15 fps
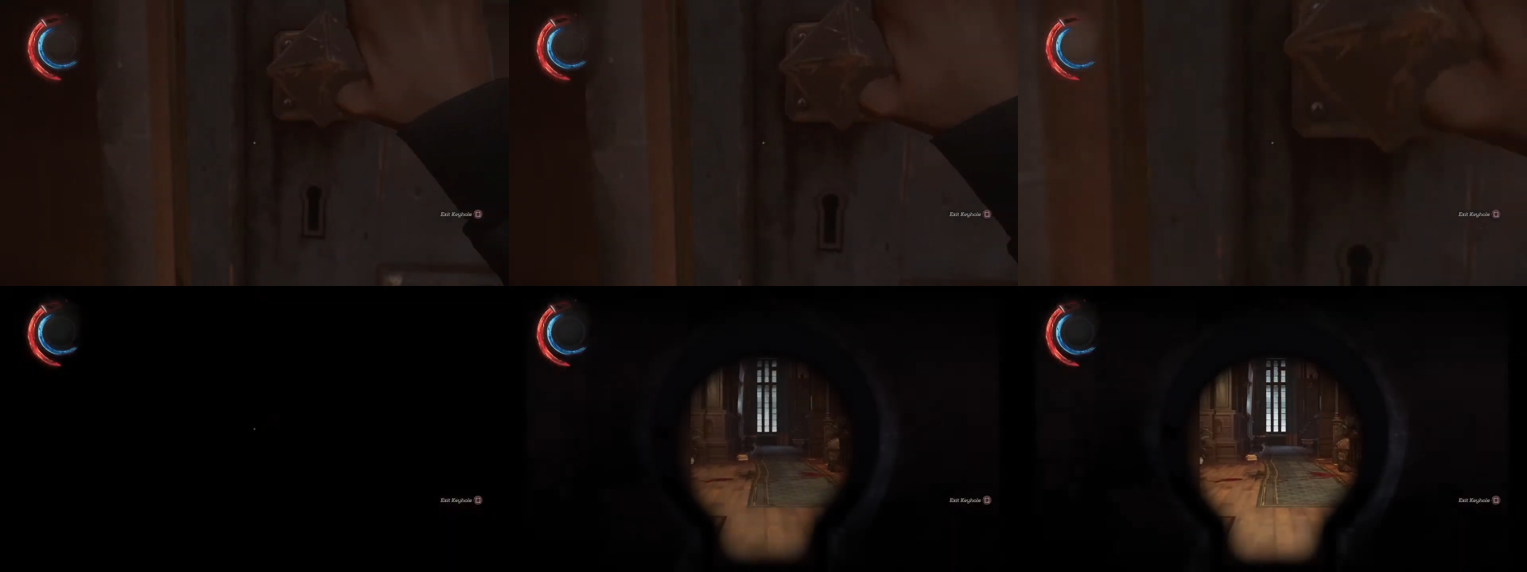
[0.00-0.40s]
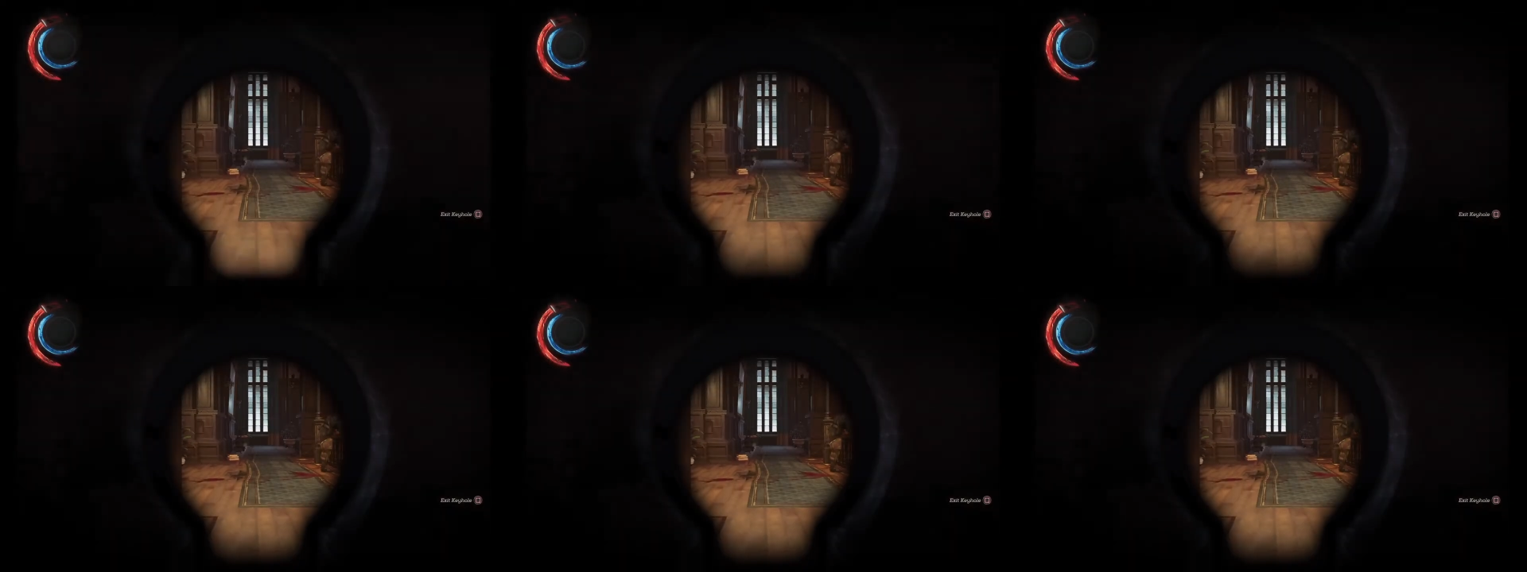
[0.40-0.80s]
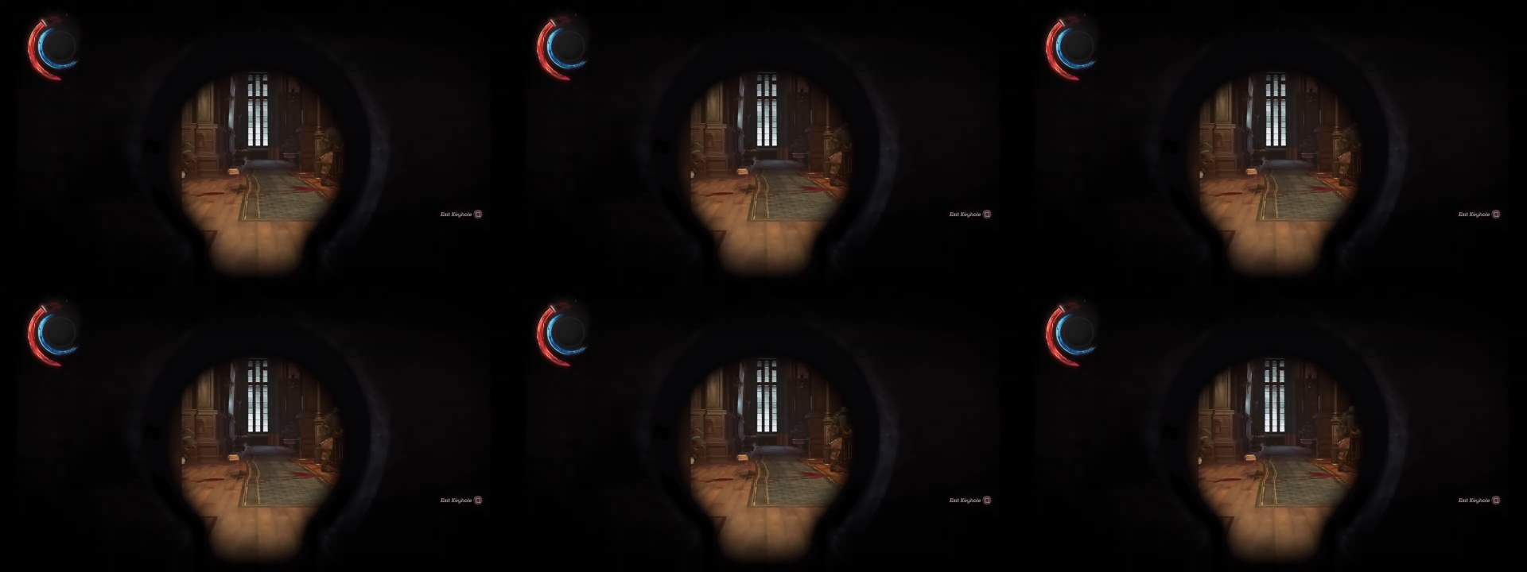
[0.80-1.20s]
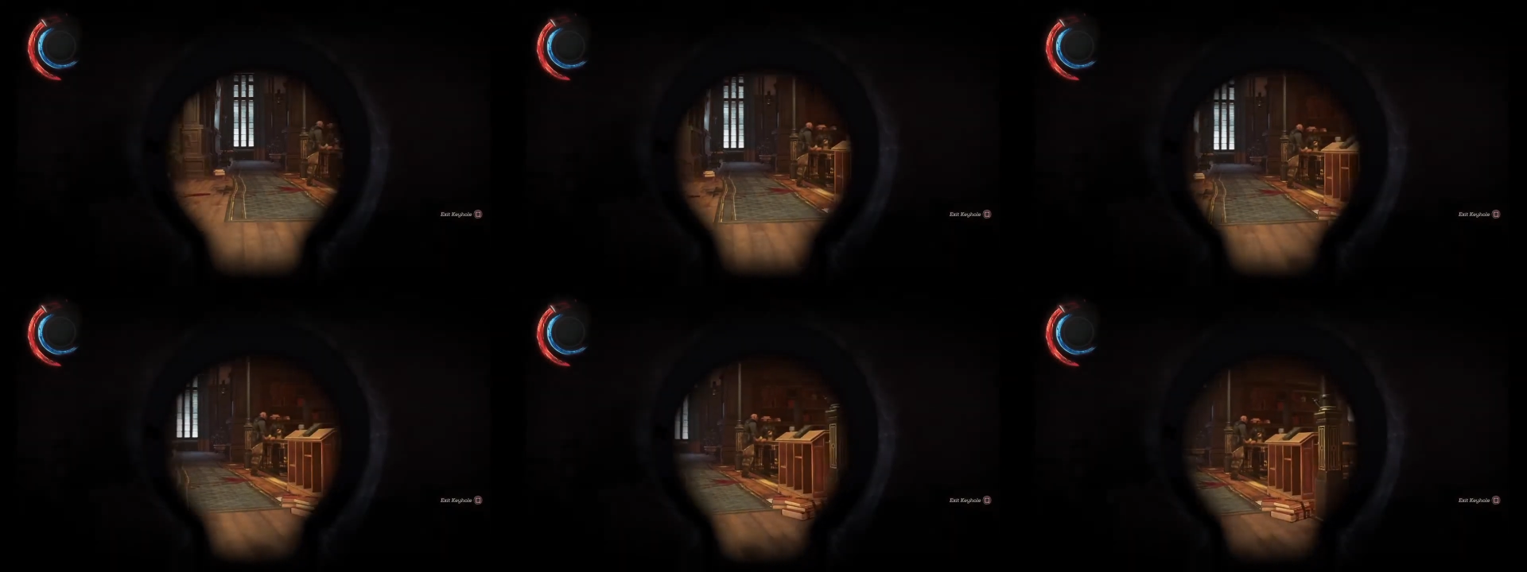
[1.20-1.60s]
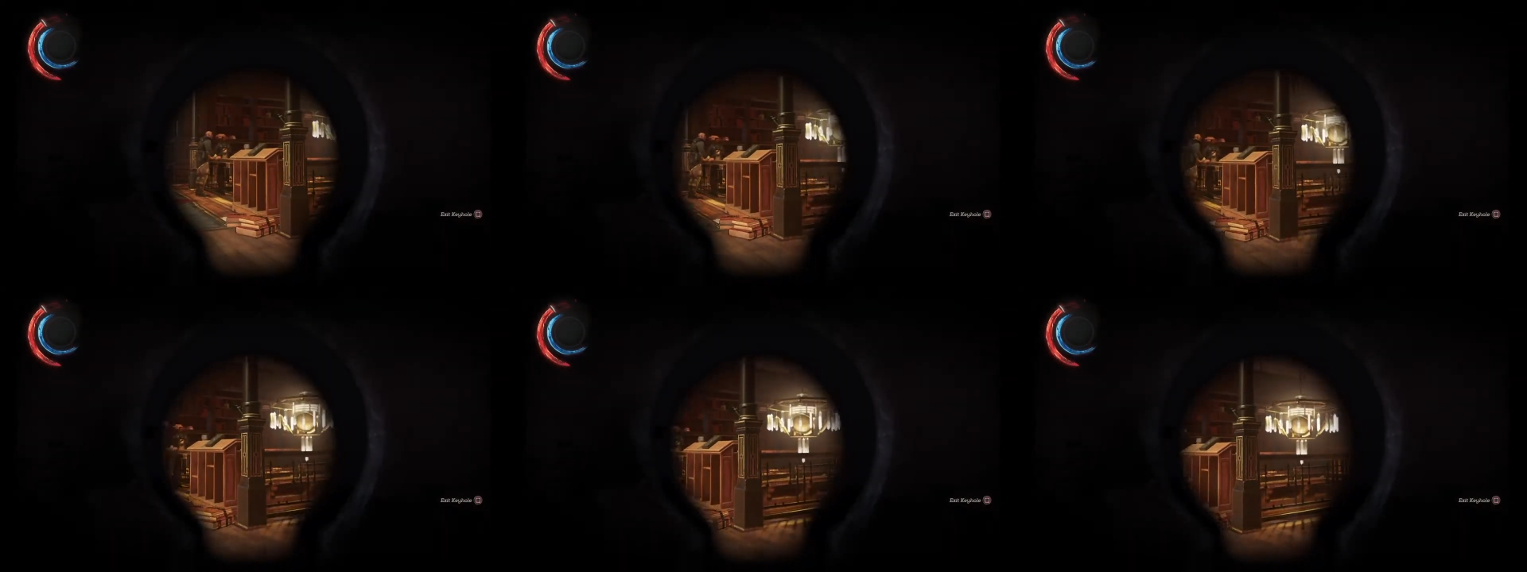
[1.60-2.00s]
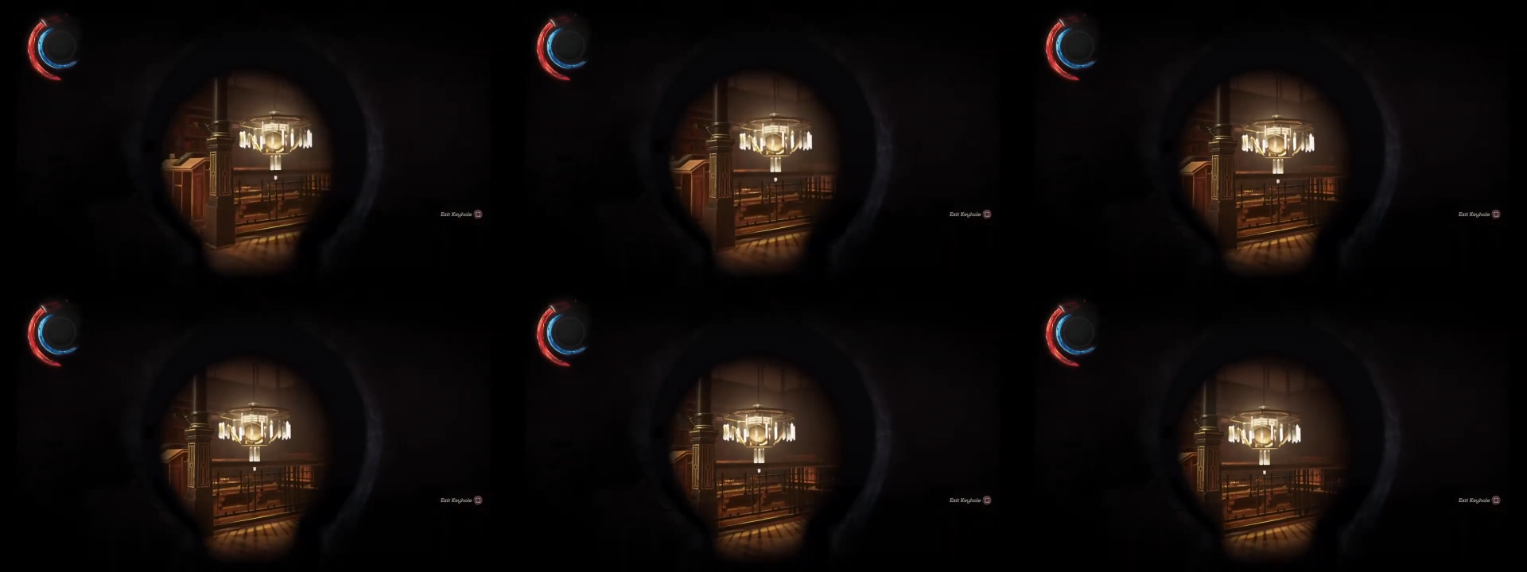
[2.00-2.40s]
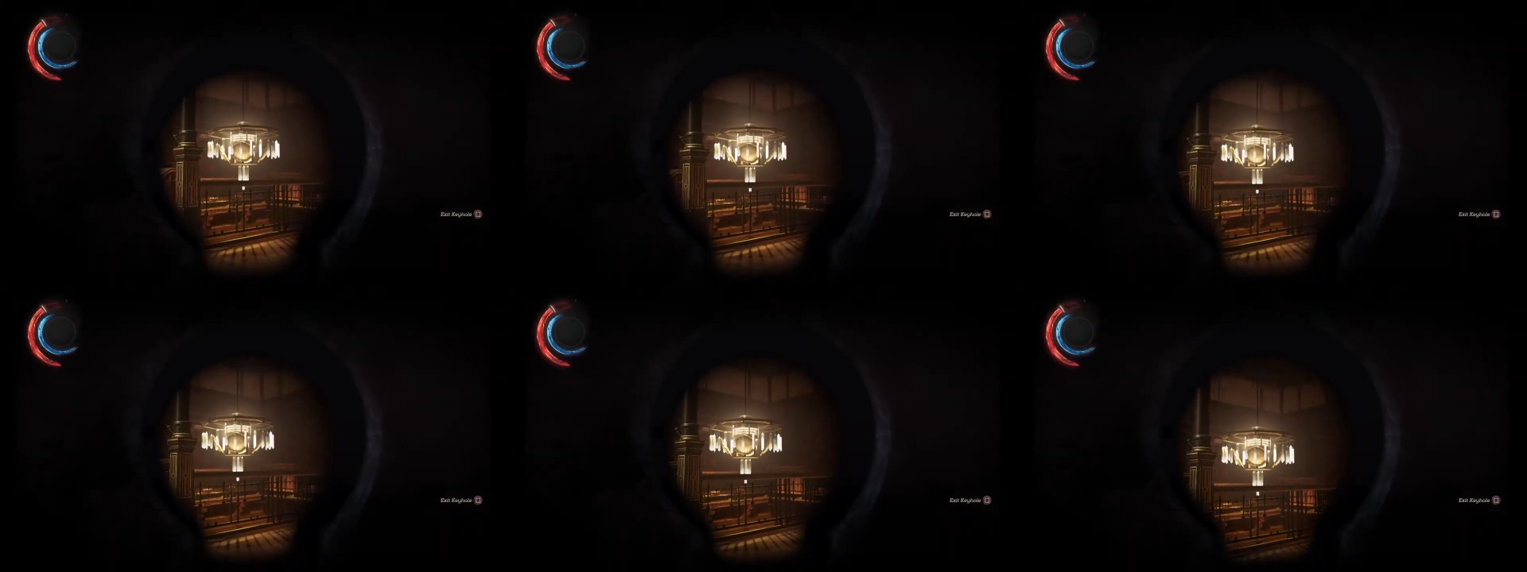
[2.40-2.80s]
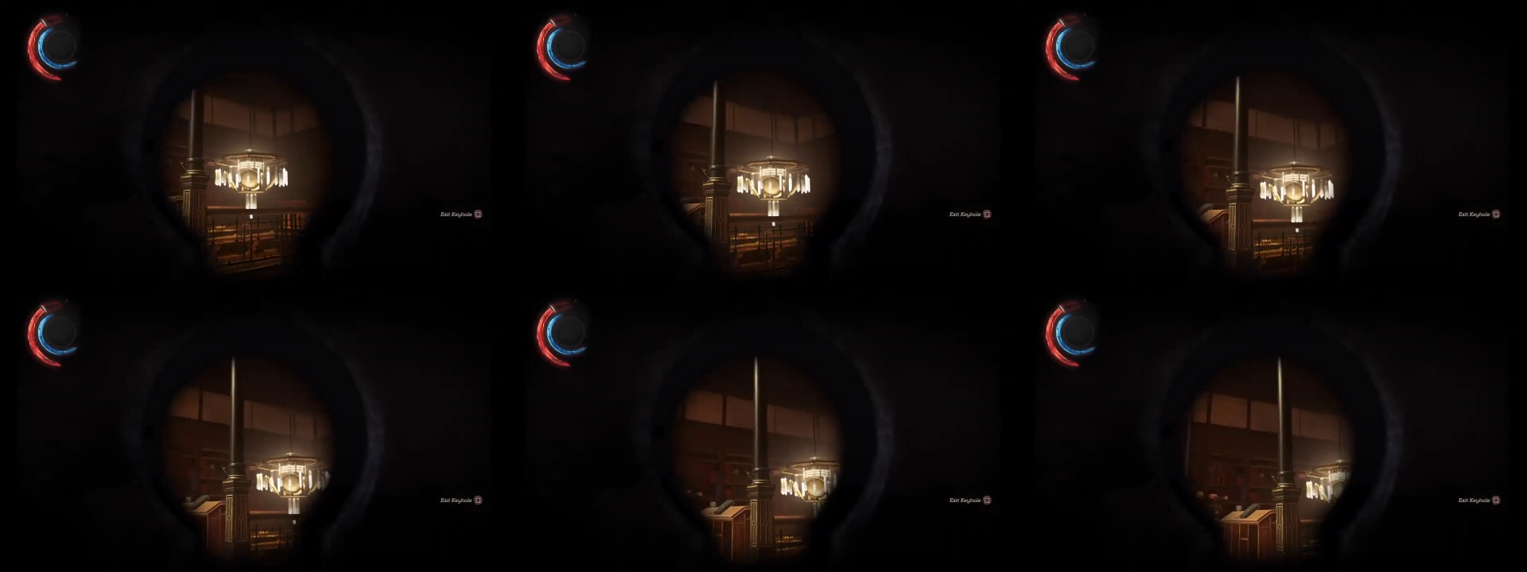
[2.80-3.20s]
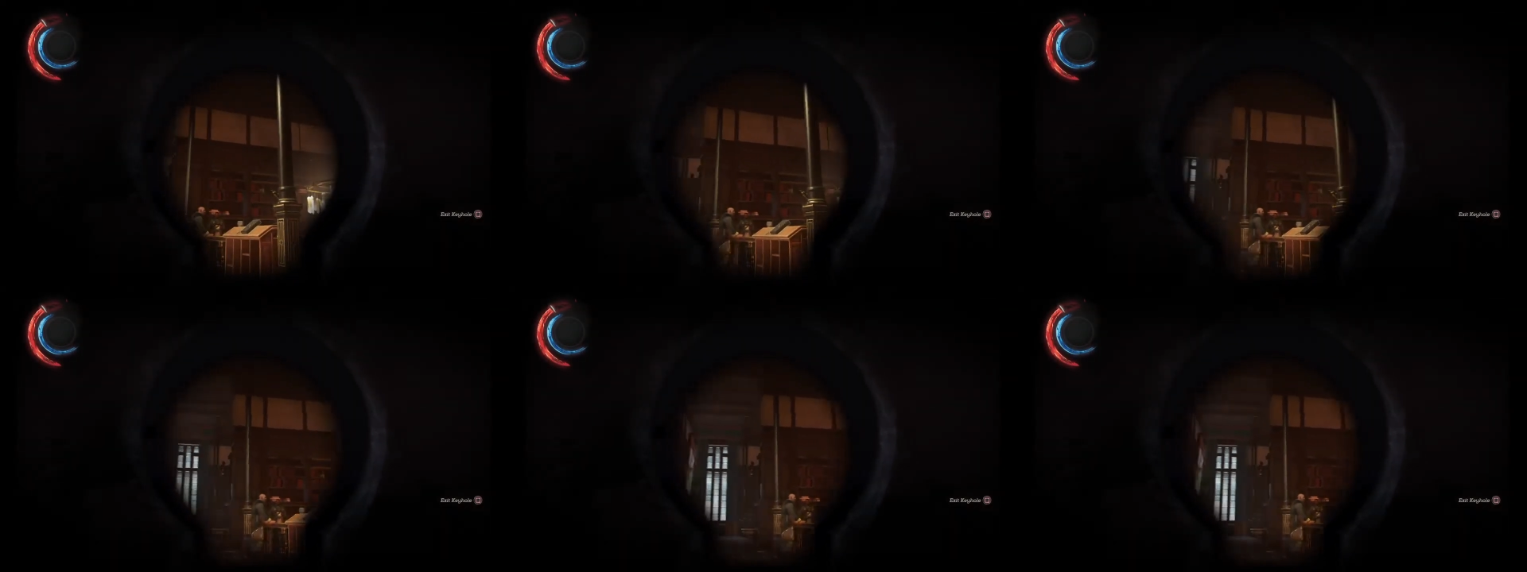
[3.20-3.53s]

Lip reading: Nobody's mouth can be seen.